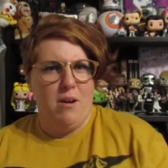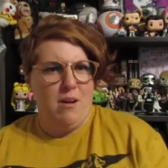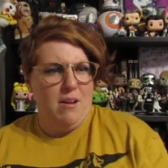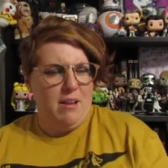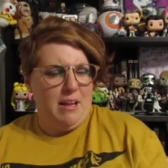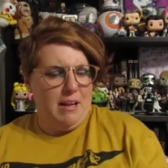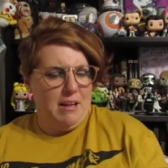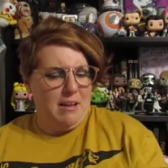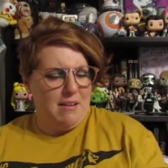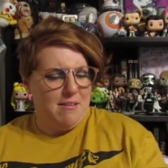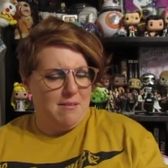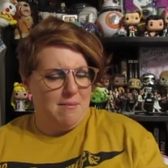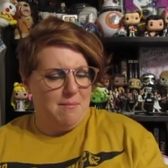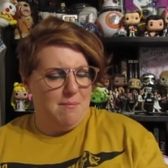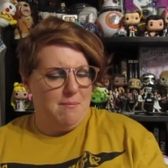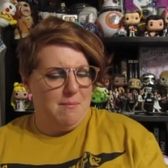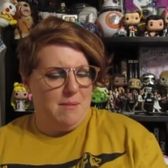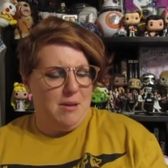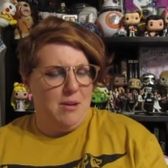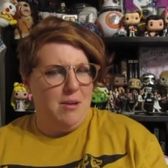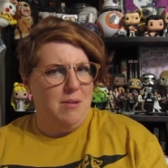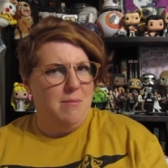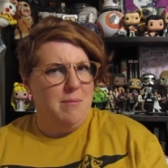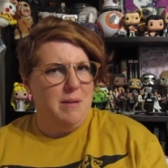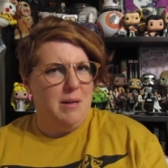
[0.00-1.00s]
like, is
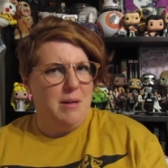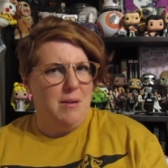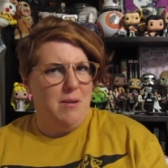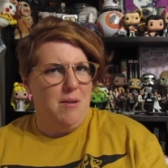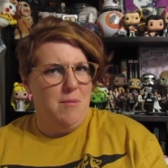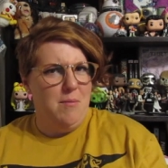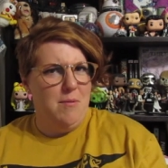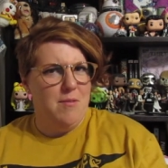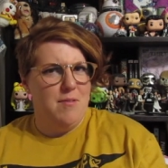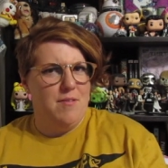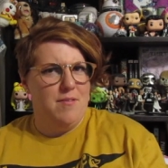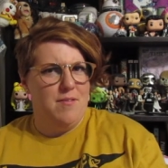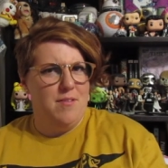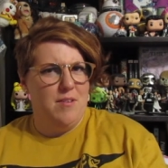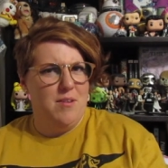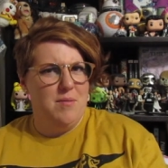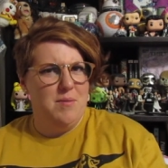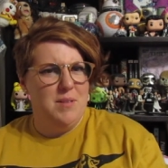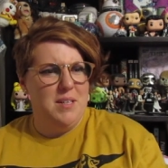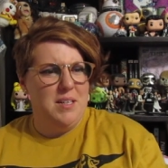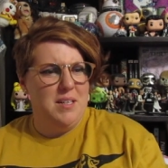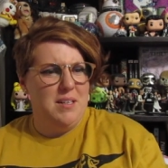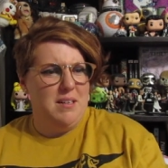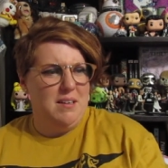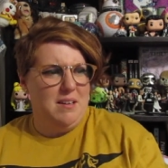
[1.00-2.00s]
Malcolm like
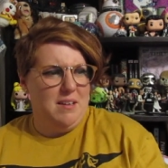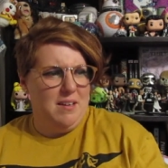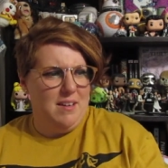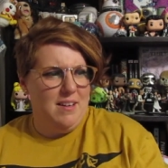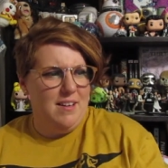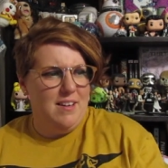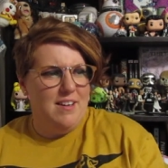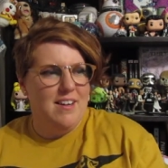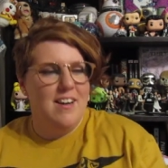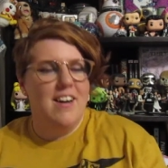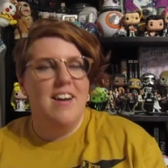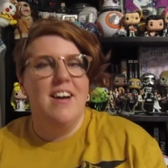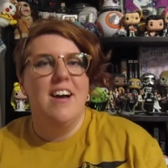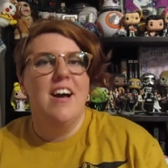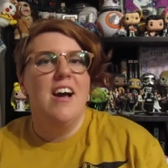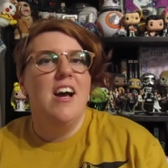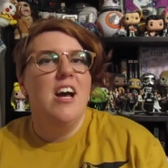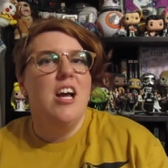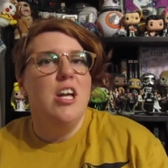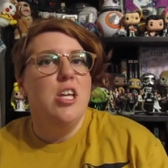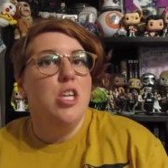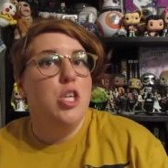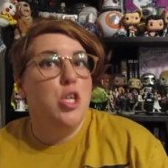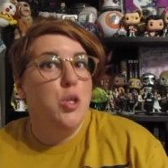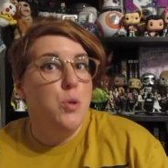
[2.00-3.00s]
homophobic? Huh.
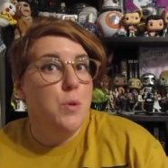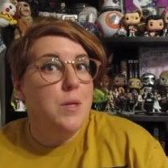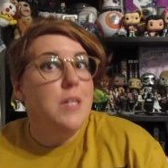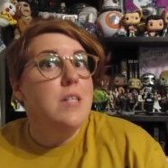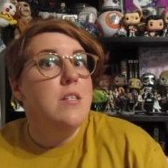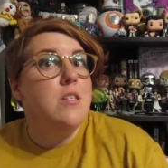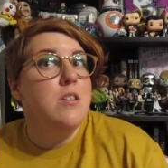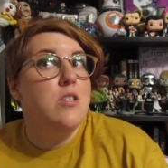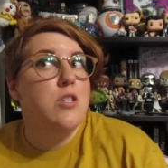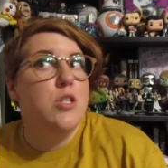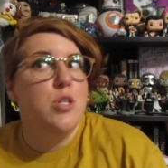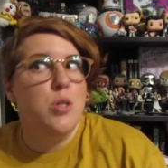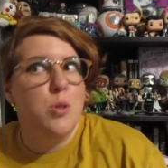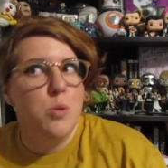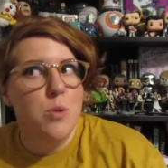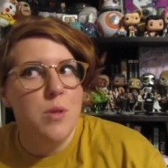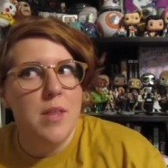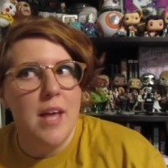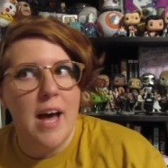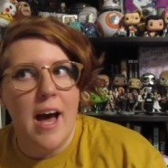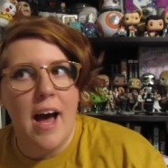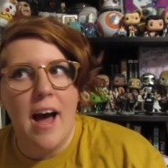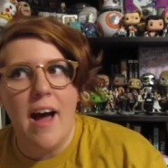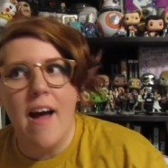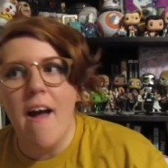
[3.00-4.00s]
You can do
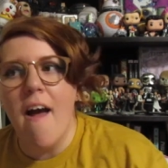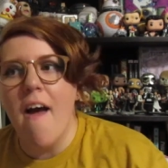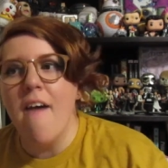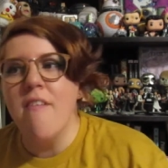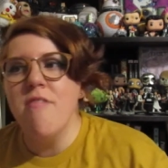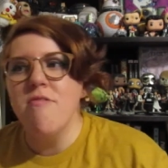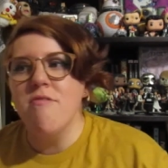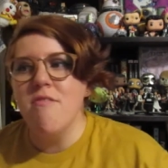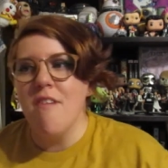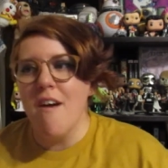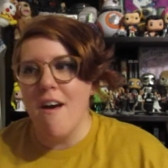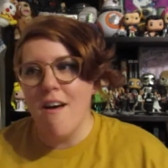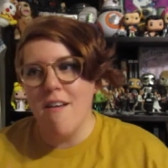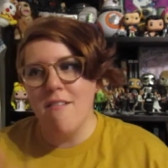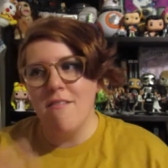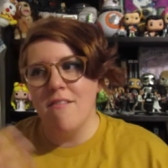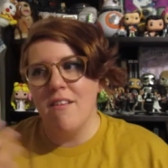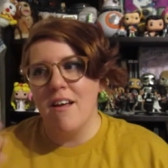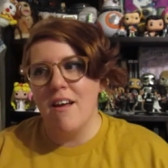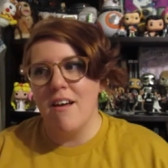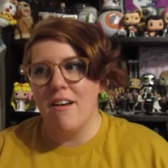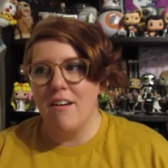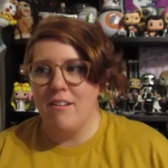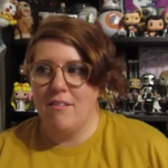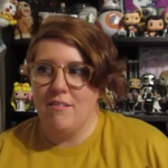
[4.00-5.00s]
that and then
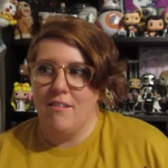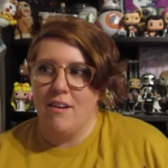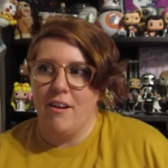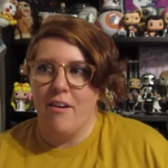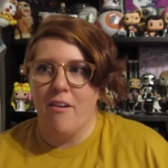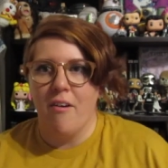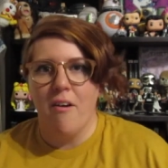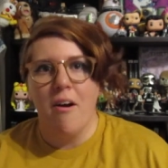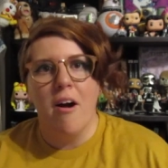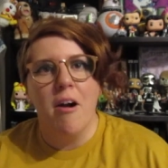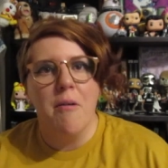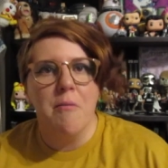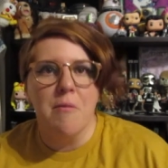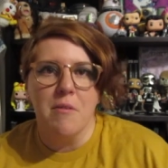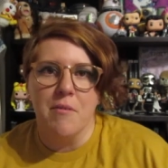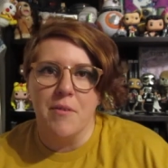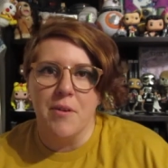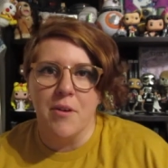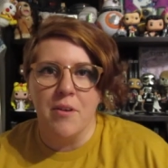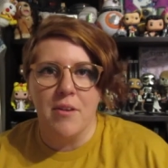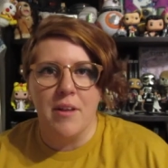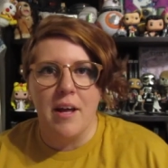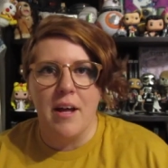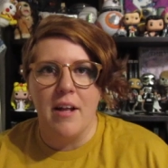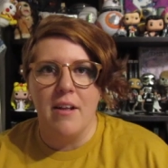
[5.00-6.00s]
like later on
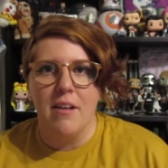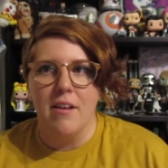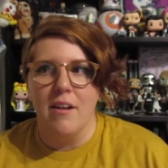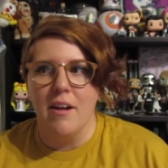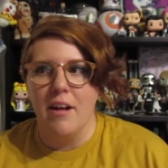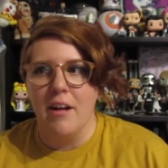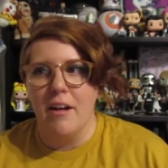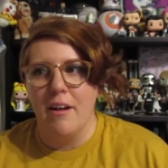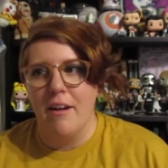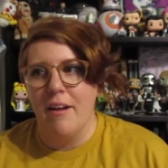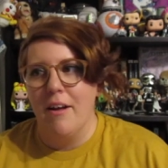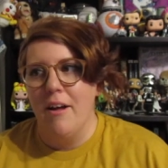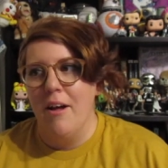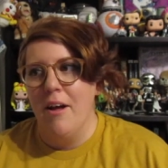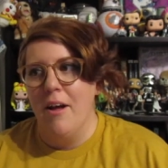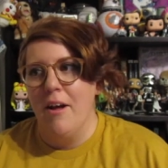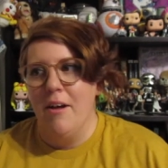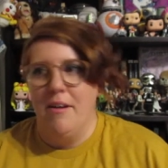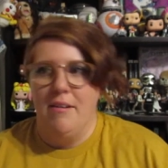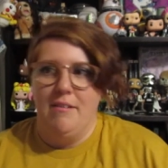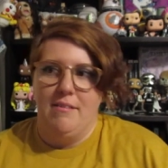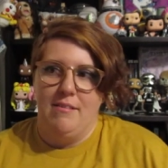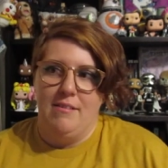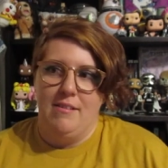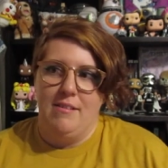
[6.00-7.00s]
reveal that like
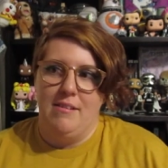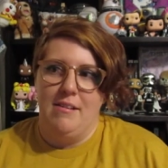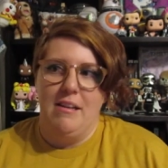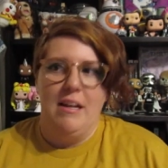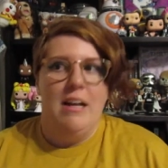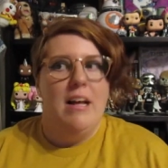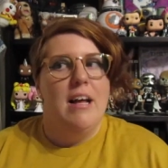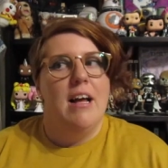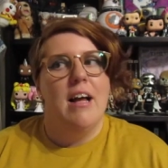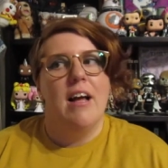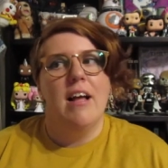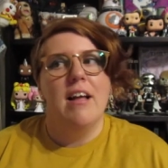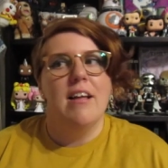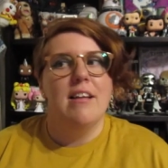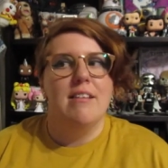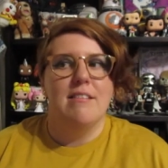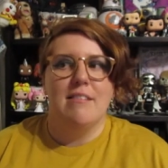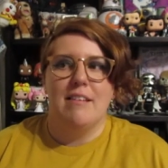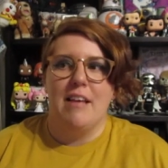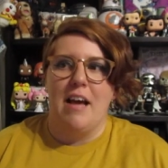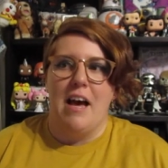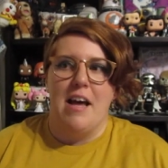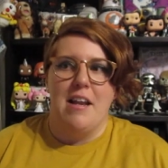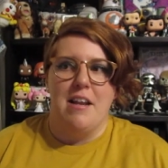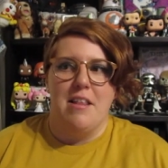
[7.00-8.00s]
he's
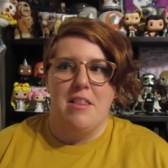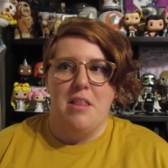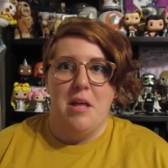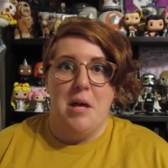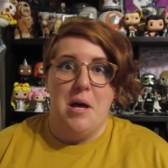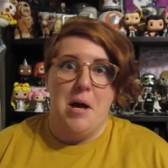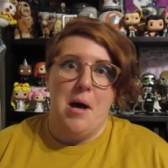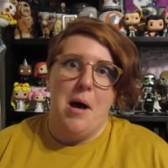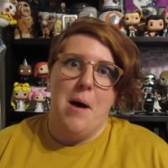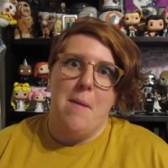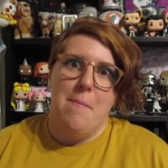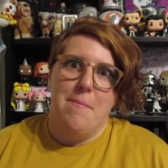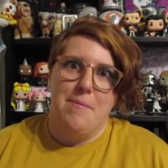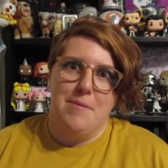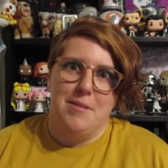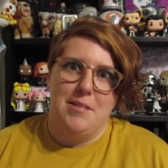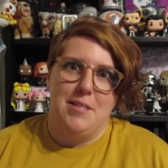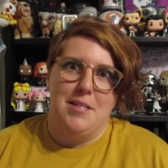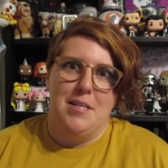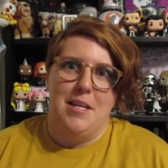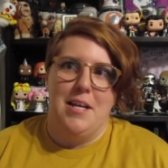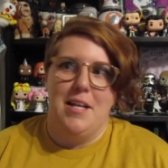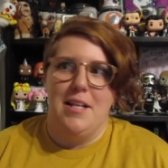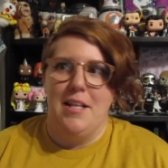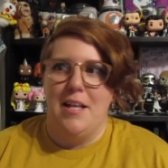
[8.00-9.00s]
kind of the
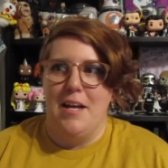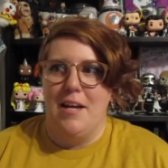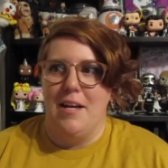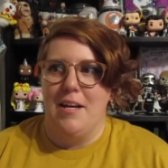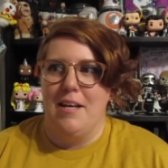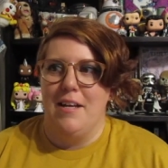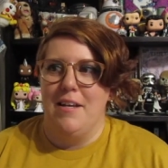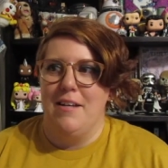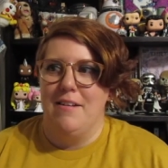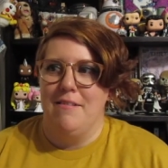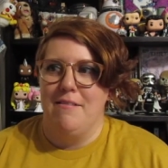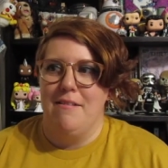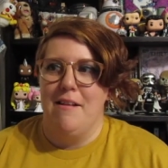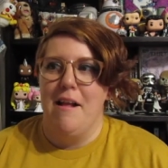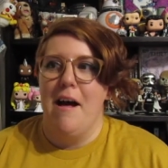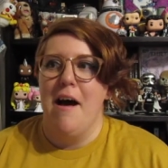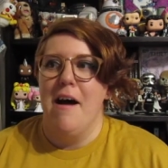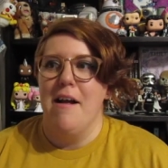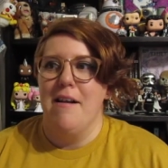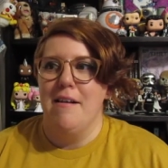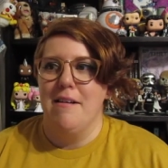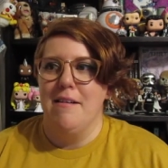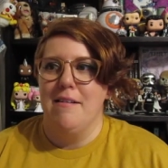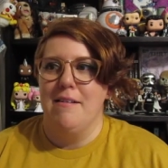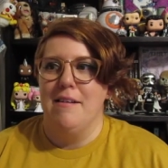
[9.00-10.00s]
opposite. Like, he's
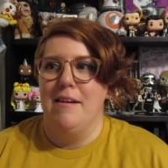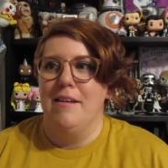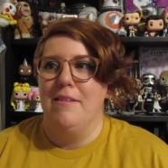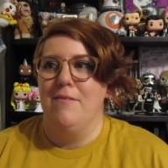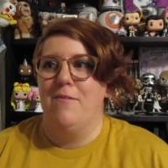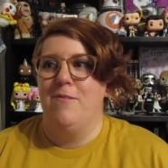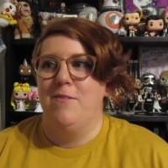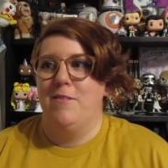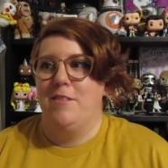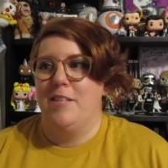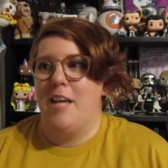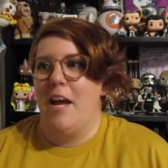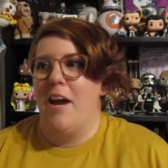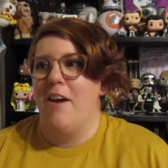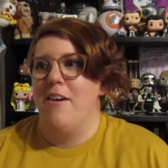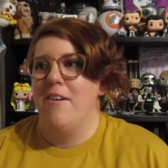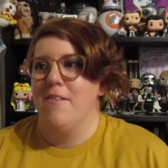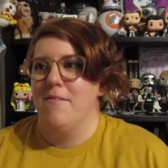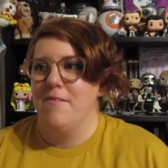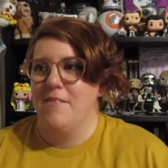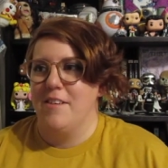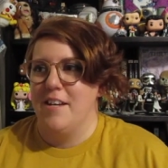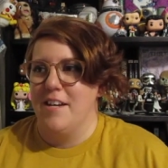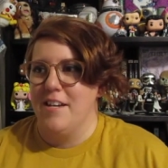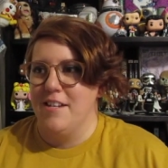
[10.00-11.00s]
not scared
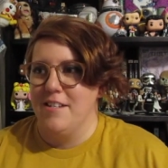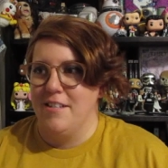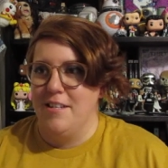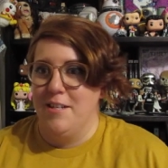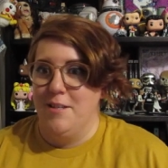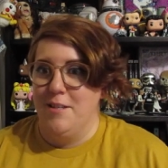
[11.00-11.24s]
of gays,